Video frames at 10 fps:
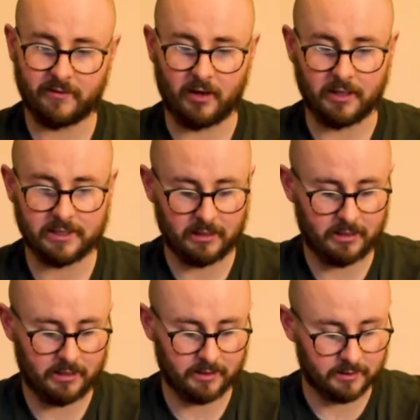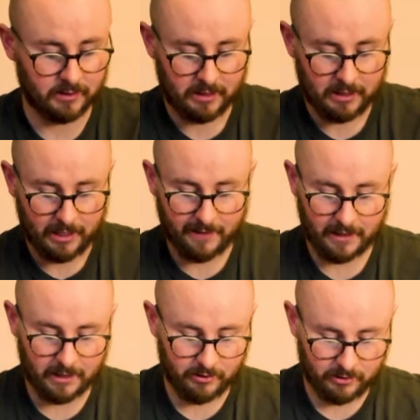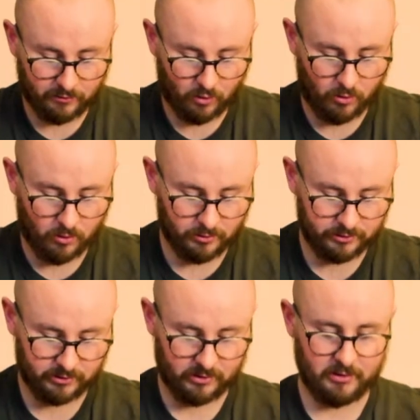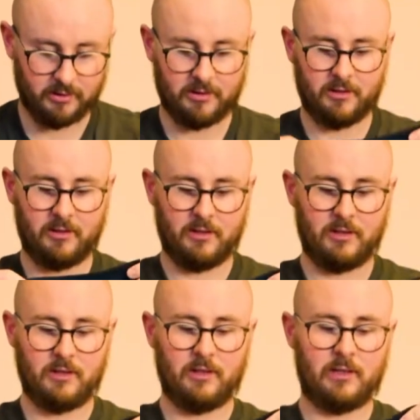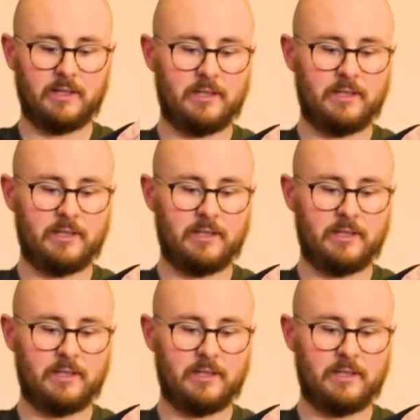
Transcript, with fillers: of art, that's kind of nice. And then, of course, a